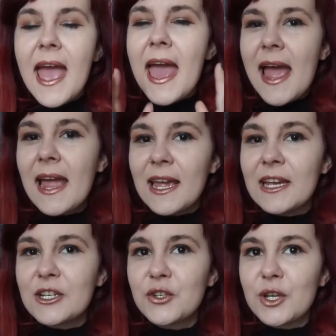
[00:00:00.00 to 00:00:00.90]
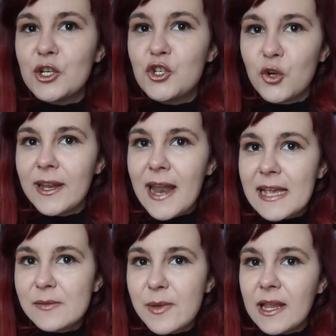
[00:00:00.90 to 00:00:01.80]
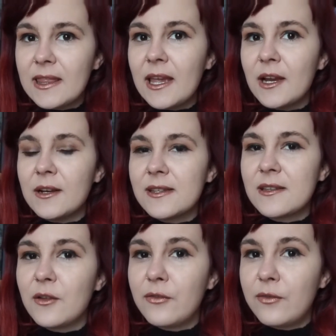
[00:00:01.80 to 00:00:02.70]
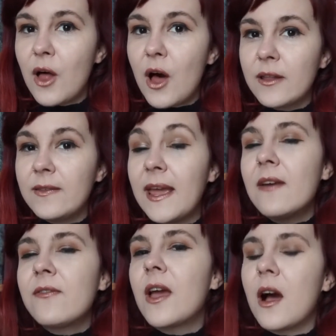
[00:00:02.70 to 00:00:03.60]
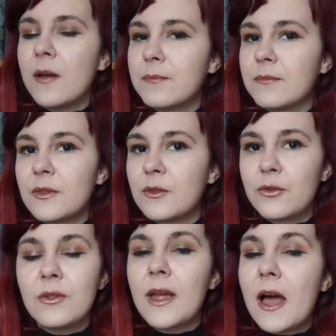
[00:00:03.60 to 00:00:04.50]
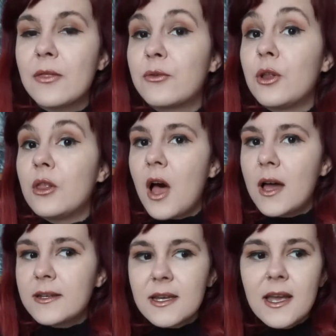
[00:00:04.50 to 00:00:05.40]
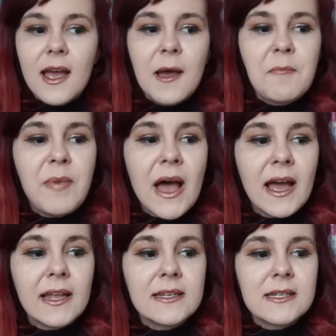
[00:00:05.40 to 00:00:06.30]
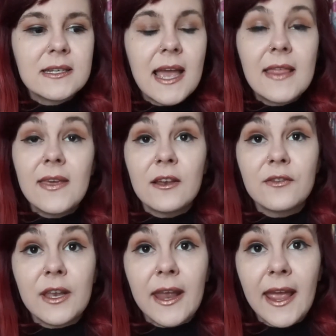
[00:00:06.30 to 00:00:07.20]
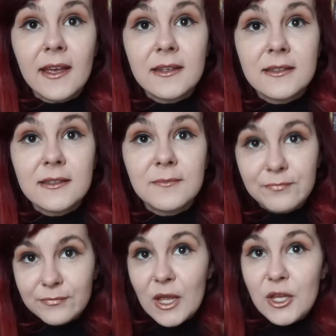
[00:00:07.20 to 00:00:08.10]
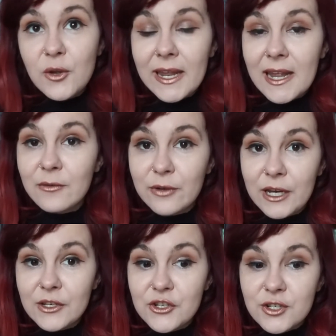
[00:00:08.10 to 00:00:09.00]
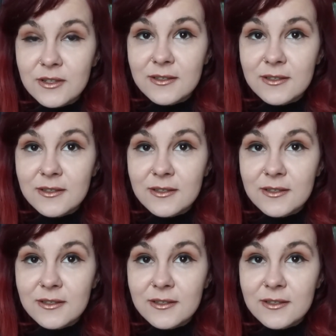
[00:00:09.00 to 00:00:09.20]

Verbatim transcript: and I actually enjoy that aspect. They are still flawed. They have gone gone through a lot but at the end of the day you cannot reach